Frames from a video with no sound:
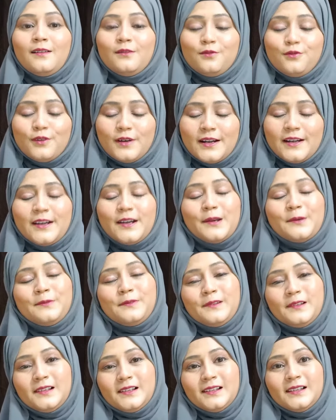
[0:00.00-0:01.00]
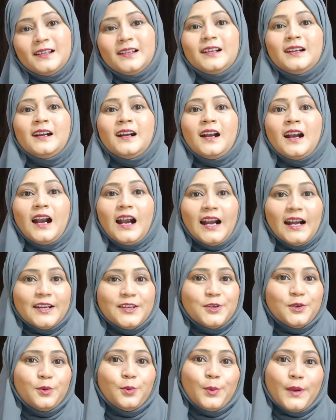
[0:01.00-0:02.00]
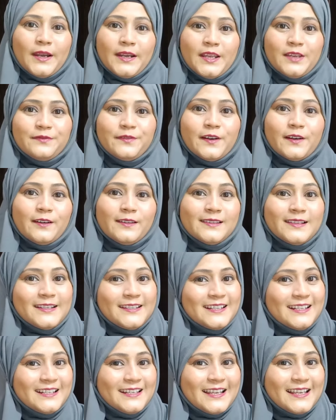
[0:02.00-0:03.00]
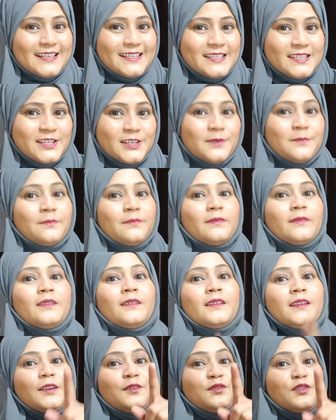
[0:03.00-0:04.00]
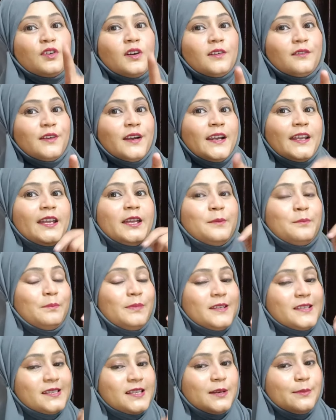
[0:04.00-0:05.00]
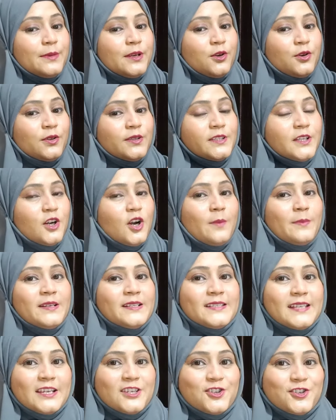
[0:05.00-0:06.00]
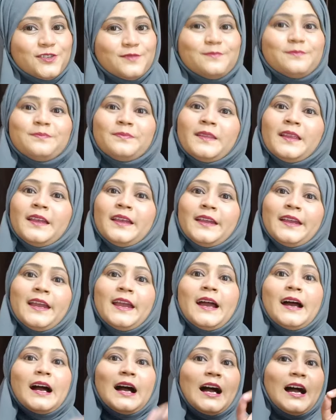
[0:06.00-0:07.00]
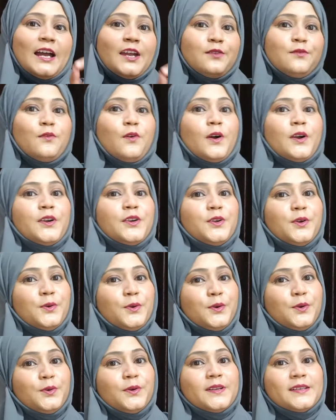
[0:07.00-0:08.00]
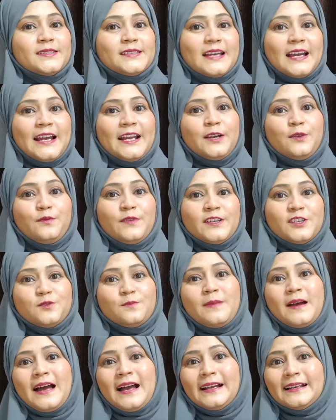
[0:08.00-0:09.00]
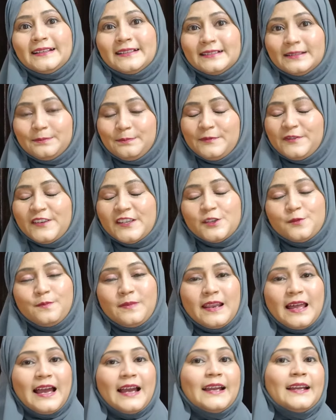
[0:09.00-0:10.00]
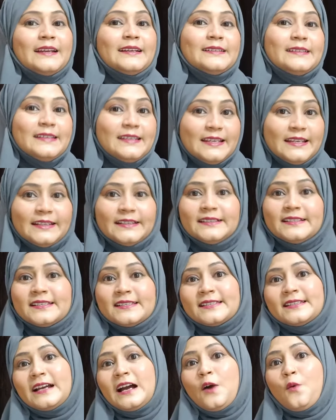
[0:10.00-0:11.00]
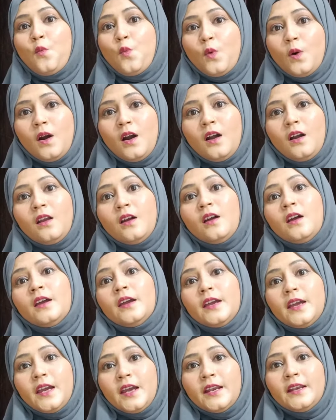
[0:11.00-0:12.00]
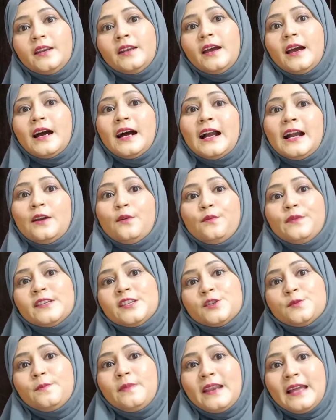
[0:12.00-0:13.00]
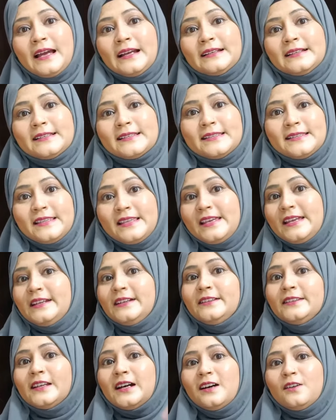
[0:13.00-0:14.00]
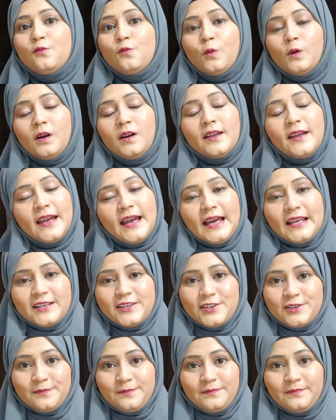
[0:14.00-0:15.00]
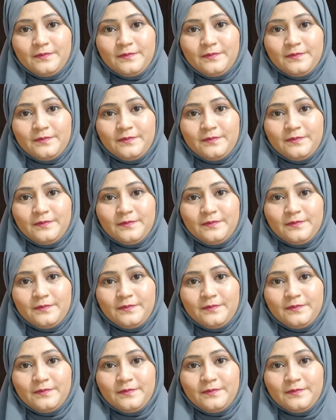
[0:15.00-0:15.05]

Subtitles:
Wonderful. Are you ready for a little test? If you are ready, please let me know in the comment section. I want you to decide which blank needs a word in and which blanks need the word at.